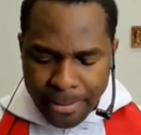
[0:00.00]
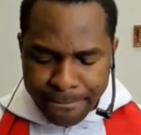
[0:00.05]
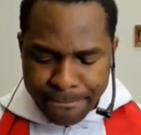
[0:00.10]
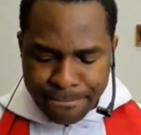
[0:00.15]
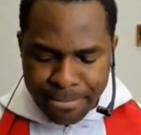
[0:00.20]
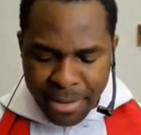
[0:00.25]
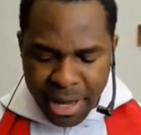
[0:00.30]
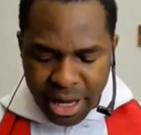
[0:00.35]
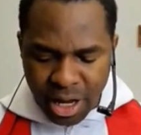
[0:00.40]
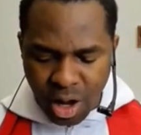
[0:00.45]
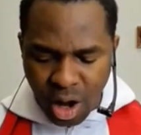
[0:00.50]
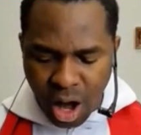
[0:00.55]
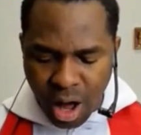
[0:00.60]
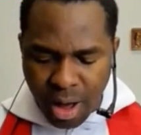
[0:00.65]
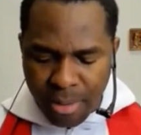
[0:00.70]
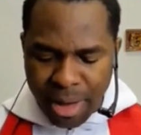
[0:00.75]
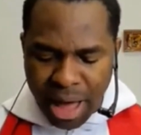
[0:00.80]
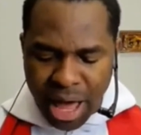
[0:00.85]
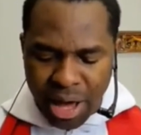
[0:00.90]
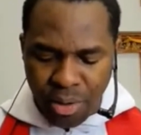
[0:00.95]
may
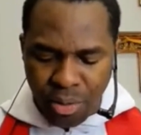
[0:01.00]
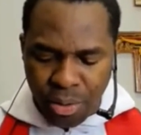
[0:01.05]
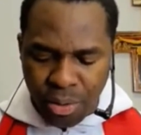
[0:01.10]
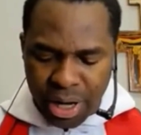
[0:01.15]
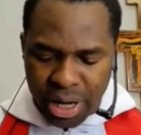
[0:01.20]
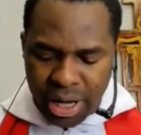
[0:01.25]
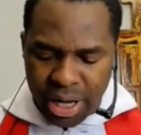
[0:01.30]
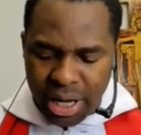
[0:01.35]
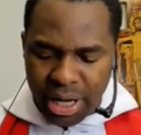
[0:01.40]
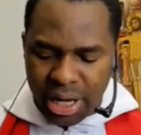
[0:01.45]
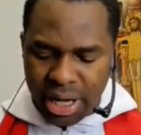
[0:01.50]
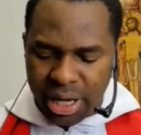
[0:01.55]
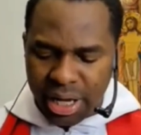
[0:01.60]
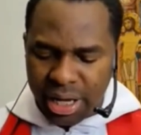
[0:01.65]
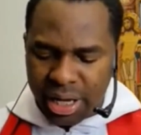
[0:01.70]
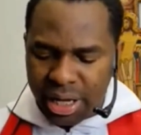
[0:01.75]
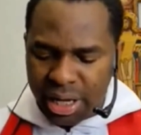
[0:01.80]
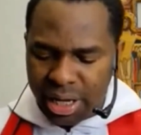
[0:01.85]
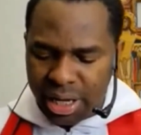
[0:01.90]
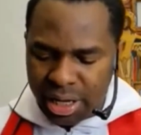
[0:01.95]
come my
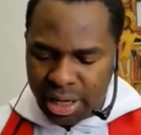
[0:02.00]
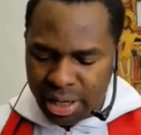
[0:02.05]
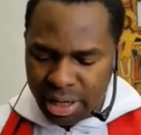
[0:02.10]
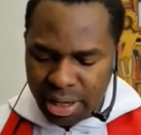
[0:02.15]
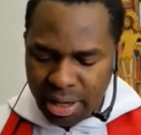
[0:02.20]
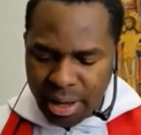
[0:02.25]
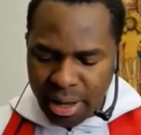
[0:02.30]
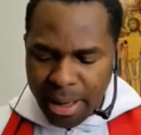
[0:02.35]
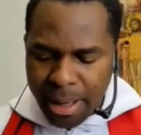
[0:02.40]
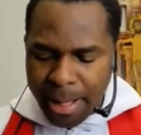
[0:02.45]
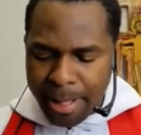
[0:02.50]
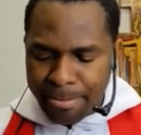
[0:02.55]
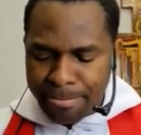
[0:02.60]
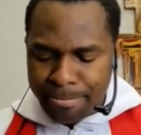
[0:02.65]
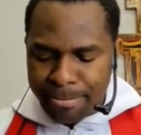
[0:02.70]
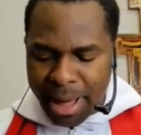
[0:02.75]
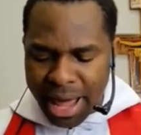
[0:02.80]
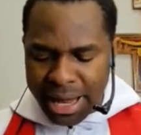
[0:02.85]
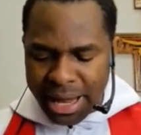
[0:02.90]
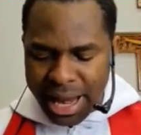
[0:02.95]
way,
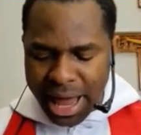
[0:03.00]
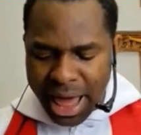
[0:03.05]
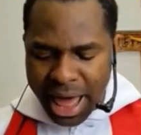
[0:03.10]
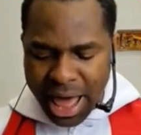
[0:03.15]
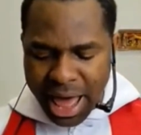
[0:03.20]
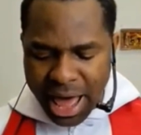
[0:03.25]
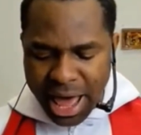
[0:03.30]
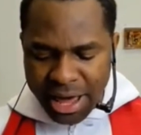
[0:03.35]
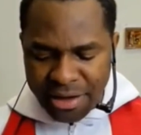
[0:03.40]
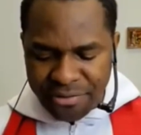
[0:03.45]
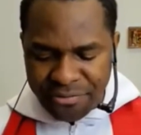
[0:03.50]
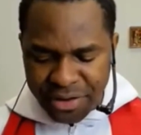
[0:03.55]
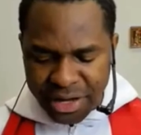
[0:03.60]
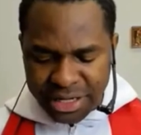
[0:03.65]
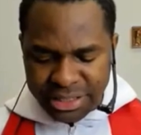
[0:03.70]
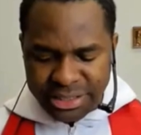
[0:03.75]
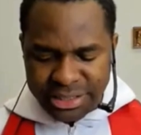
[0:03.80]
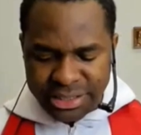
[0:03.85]
my life is